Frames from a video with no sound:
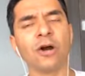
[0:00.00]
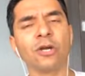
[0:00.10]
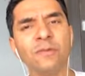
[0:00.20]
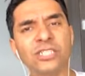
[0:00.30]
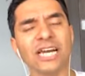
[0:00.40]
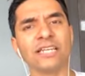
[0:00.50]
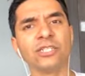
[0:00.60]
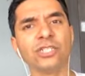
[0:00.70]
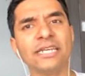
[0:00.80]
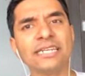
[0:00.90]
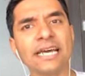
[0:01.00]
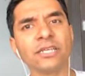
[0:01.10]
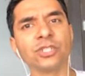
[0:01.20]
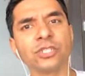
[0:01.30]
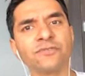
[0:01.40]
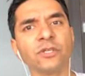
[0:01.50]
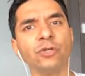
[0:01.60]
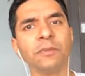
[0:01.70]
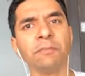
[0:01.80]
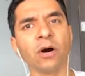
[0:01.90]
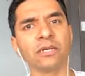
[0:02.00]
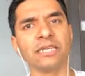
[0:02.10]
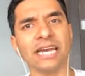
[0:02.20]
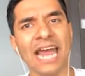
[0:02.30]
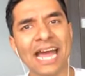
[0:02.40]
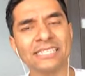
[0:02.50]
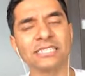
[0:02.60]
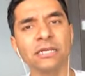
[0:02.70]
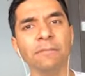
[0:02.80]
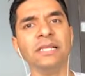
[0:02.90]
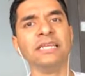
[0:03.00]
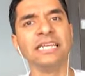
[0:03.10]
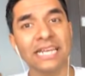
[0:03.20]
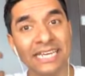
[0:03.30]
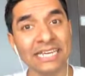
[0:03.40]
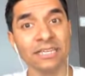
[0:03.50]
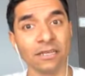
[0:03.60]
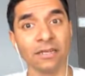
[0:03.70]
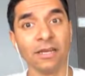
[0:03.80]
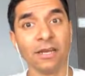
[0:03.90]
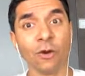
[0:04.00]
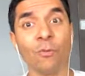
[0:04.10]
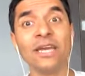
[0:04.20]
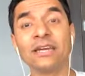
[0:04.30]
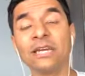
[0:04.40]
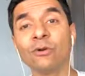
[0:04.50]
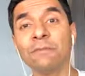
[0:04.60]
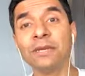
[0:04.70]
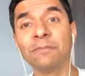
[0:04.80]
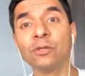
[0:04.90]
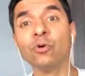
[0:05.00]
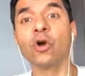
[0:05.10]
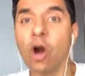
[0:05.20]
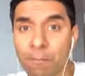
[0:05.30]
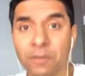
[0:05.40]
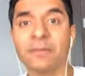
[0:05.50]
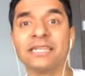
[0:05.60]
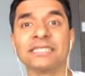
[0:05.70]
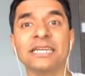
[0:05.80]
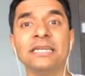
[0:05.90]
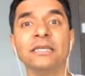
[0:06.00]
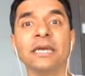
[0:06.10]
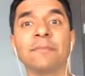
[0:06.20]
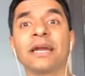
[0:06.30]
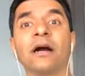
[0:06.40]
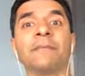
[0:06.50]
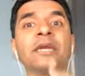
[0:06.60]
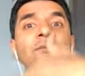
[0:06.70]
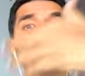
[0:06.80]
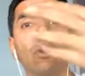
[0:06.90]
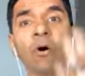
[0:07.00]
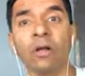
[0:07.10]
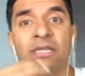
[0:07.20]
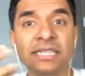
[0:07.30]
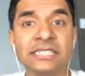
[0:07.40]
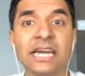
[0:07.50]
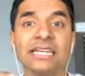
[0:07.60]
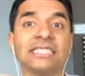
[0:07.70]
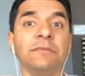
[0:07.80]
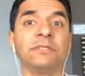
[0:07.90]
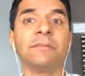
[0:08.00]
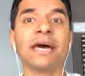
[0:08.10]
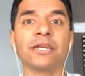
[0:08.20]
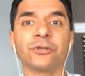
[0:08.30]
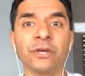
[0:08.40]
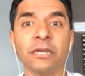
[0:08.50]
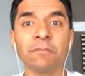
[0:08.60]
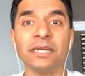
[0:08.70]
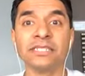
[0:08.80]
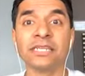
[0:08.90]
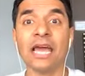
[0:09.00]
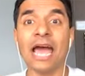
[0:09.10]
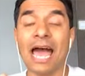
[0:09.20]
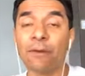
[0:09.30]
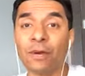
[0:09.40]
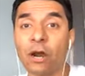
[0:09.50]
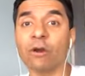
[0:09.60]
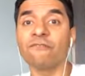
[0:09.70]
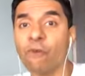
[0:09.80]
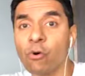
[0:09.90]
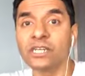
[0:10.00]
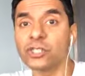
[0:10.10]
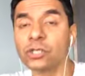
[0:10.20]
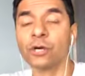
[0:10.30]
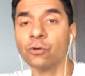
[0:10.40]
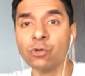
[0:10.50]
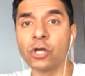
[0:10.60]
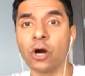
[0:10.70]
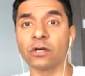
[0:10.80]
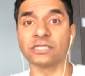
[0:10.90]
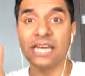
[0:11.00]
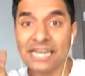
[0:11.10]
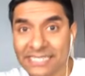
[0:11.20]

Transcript: How can we challenge the intelligence of the human body that has the ability to heal? We are the only people who compromise the healing by coming in with all these symptomatic treatments and without a focus on the root cause.